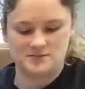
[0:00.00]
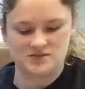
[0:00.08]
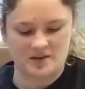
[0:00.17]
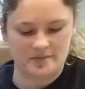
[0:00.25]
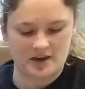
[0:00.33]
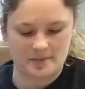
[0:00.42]

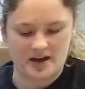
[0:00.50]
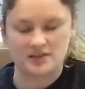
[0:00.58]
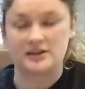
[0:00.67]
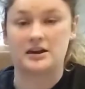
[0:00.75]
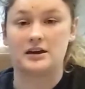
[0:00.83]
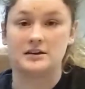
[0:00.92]
Something about
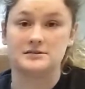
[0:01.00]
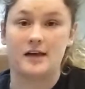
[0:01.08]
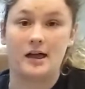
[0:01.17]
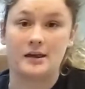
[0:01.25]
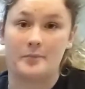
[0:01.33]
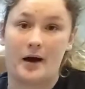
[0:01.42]
licking his
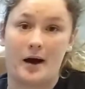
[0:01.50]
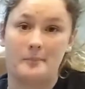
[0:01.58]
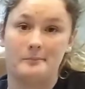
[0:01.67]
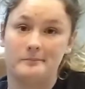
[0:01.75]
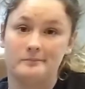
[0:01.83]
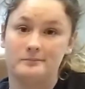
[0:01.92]
lollipop.
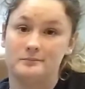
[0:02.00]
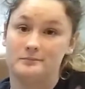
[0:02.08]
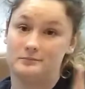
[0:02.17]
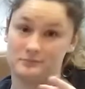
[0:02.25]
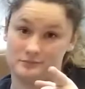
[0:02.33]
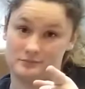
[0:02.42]

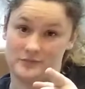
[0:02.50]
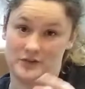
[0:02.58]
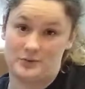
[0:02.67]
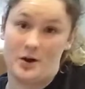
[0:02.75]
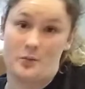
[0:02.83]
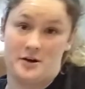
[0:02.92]

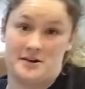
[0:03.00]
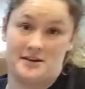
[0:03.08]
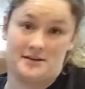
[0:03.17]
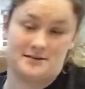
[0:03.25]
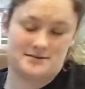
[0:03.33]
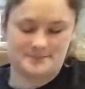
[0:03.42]
You know what it
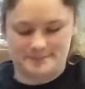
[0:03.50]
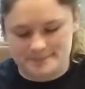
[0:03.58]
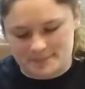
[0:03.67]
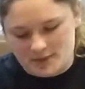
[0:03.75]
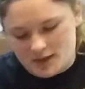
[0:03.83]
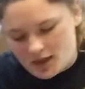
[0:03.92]
is.
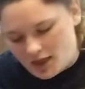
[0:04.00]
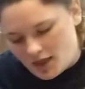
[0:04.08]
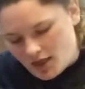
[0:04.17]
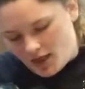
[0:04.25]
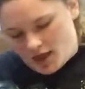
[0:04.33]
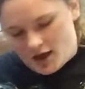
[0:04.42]

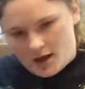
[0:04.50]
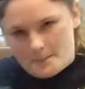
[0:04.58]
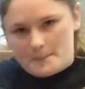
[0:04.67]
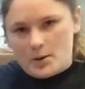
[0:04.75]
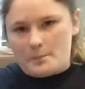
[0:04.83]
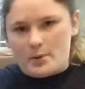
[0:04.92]

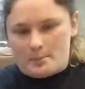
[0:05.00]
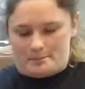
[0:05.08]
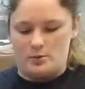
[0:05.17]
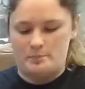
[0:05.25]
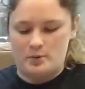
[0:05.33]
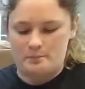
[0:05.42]

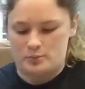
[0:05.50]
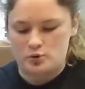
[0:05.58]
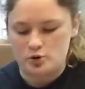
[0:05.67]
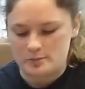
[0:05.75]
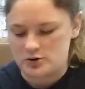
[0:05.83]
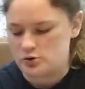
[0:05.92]
Boop, boop,
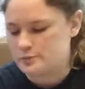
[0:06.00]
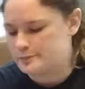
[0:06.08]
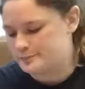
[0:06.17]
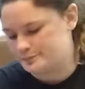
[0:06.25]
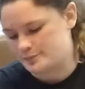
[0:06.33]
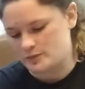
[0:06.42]
boop,
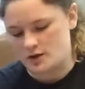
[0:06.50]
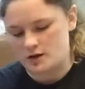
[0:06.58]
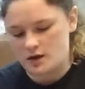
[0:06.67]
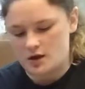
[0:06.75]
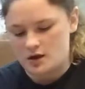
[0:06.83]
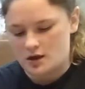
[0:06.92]

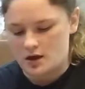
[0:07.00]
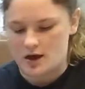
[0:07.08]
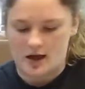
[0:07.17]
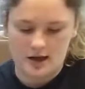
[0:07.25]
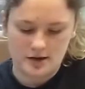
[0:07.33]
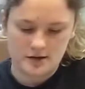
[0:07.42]

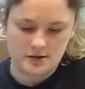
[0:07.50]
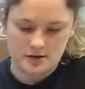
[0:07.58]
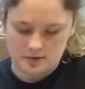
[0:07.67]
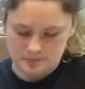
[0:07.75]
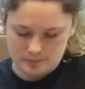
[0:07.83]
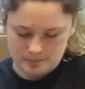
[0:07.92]

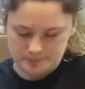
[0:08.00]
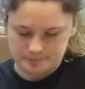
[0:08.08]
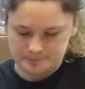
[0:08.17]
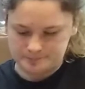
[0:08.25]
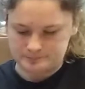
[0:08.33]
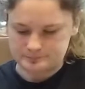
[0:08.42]
um,
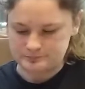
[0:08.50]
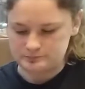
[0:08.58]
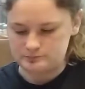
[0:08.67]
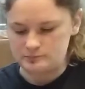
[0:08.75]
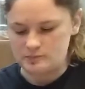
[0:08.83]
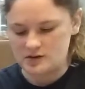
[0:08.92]

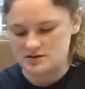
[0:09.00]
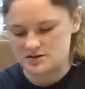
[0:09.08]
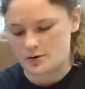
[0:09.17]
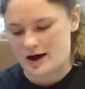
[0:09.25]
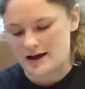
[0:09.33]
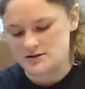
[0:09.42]

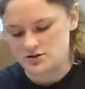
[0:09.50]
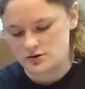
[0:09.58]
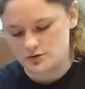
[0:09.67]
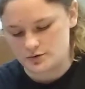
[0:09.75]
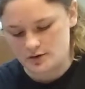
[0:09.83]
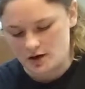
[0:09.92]
so I
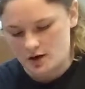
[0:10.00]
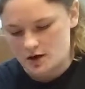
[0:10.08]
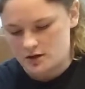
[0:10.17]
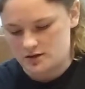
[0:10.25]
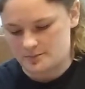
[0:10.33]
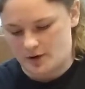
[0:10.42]
do
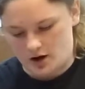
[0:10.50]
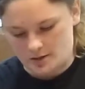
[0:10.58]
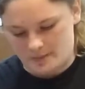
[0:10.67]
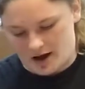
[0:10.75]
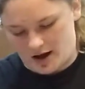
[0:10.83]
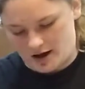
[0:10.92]
the
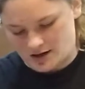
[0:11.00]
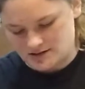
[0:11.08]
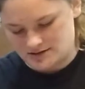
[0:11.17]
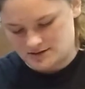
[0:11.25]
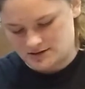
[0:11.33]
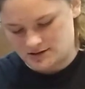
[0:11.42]
Bark Box,
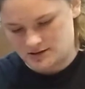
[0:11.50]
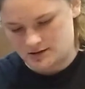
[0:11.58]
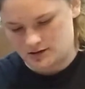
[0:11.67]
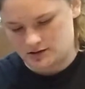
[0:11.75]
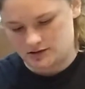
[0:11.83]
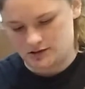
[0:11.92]

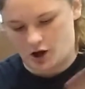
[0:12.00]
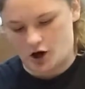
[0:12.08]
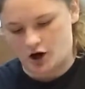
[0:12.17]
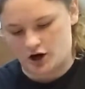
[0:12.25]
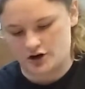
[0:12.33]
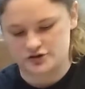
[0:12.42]

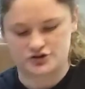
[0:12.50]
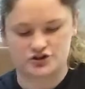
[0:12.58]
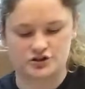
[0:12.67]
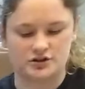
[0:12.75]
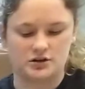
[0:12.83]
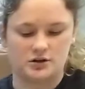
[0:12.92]

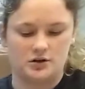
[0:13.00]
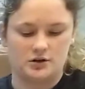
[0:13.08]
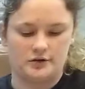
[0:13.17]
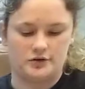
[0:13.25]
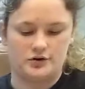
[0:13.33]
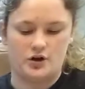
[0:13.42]
large,
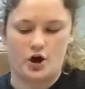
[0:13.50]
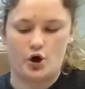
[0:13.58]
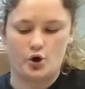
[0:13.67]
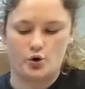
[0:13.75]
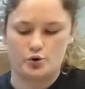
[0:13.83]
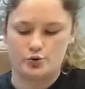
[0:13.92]

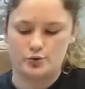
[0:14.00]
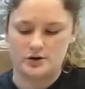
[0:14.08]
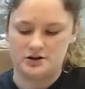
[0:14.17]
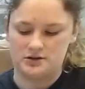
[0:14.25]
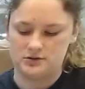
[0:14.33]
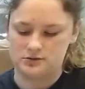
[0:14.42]

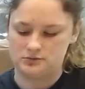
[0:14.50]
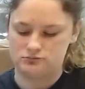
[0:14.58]
no,